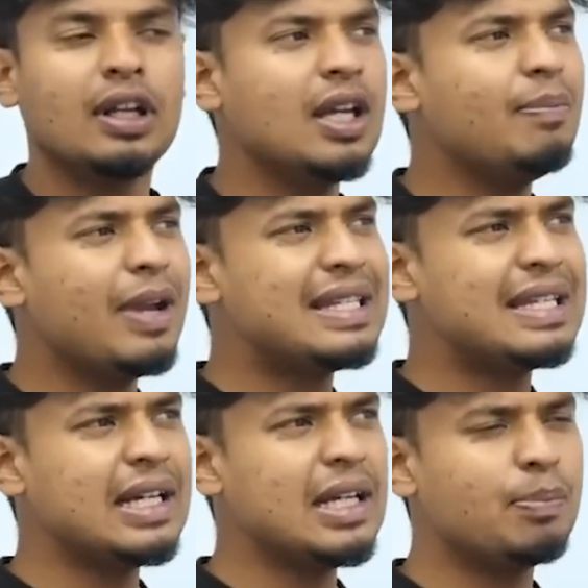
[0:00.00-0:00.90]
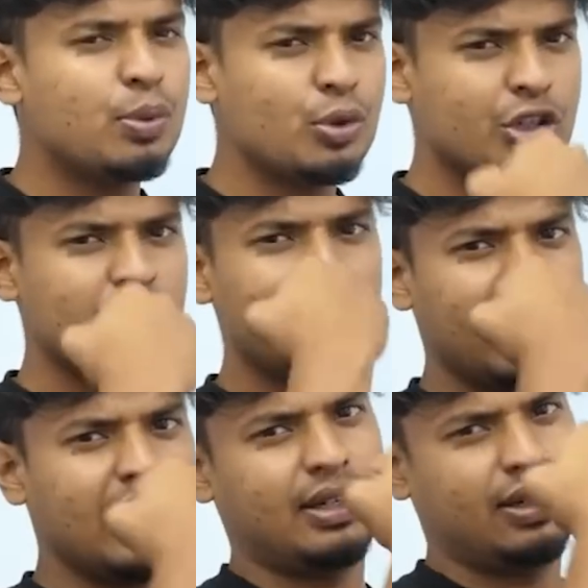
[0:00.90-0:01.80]
he basically pushed me,
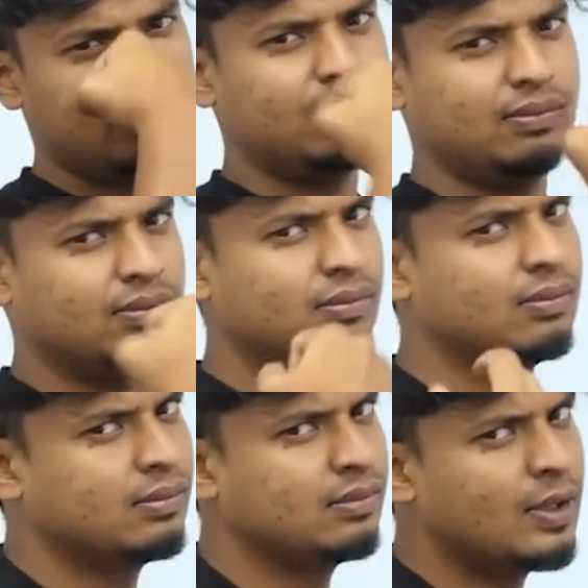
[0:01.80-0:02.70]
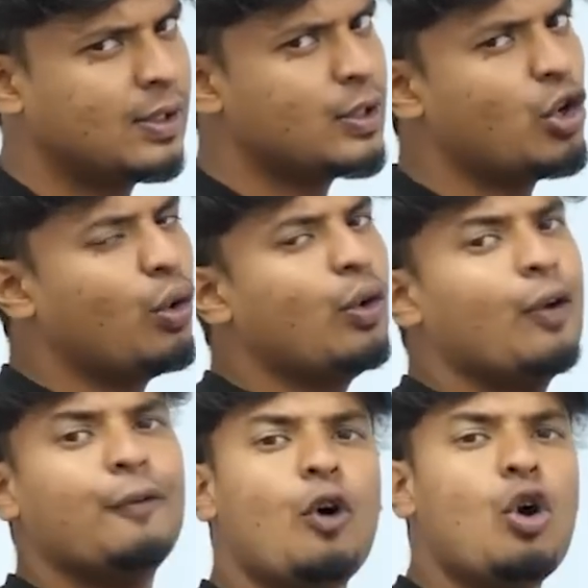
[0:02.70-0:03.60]
right? So
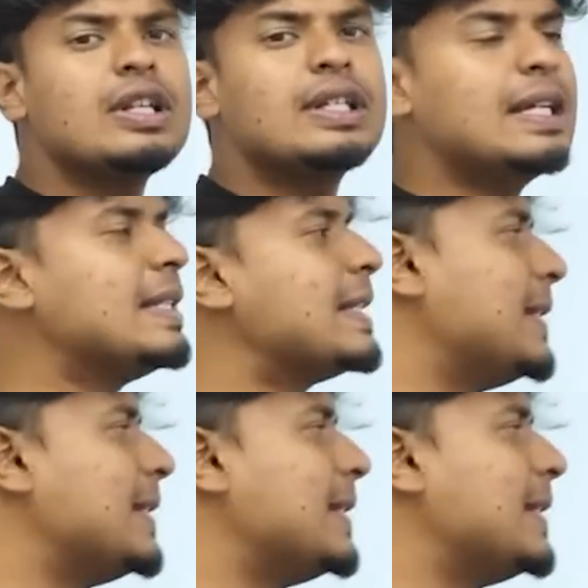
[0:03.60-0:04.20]
force is